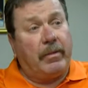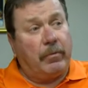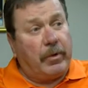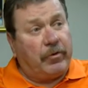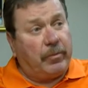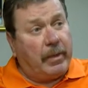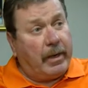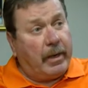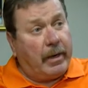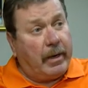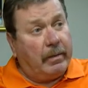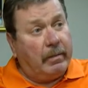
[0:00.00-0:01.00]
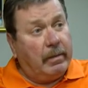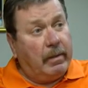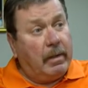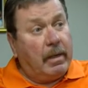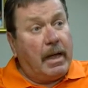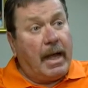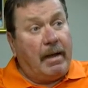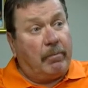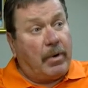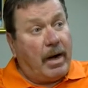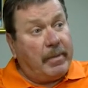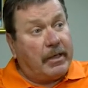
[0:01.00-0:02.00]
the Richmond area at
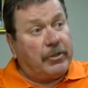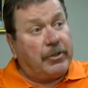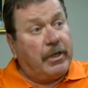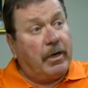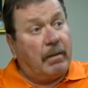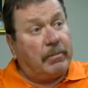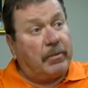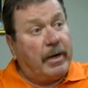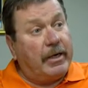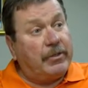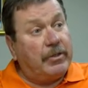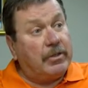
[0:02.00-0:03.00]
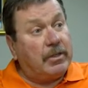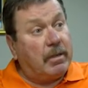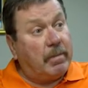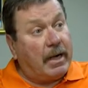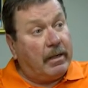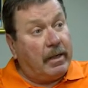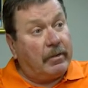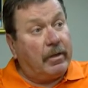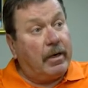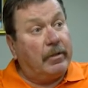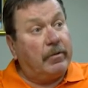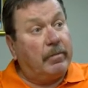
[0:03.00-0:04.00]
Primex Sheet Operations and about another
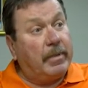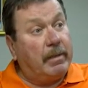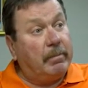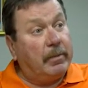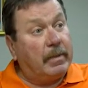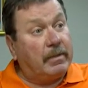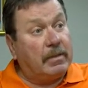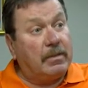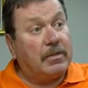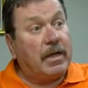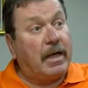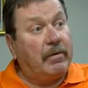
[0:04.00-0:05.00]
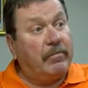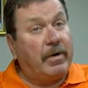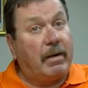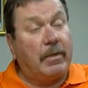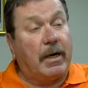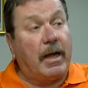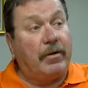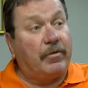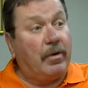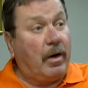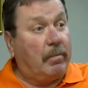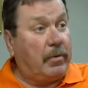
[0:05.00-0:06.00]
100 people at the Design and
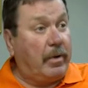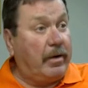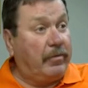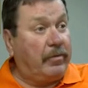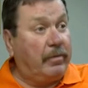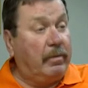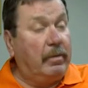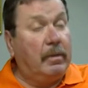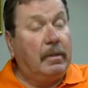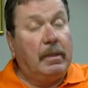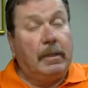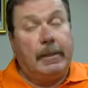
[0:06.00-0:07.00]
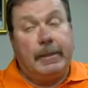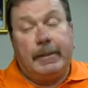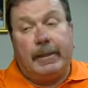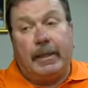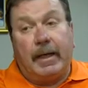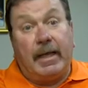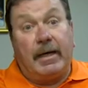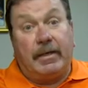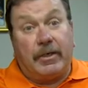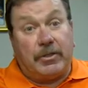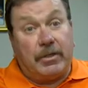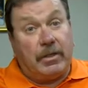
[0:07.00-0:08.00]
Fabrication operation. In
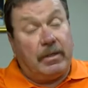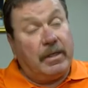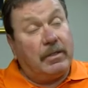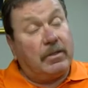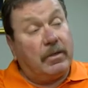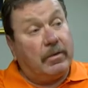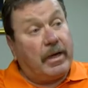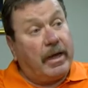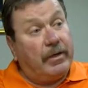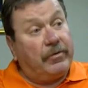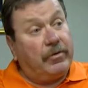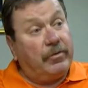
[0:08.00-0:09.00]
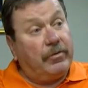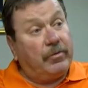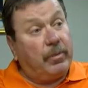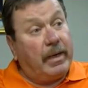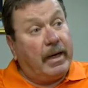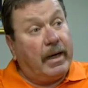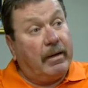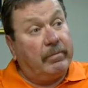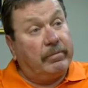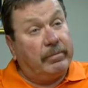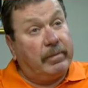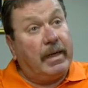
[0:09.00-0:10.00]
addition to these locations, we
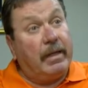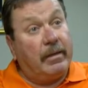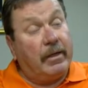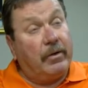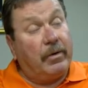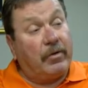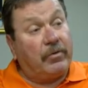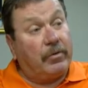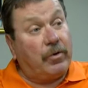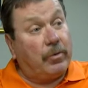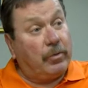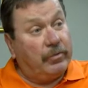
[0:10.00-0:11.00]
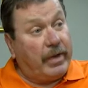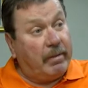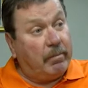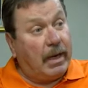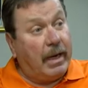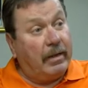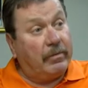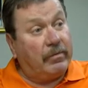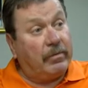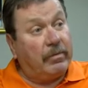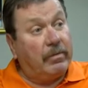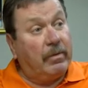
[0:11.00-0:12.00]
have in the U.S. a total of 8 plants.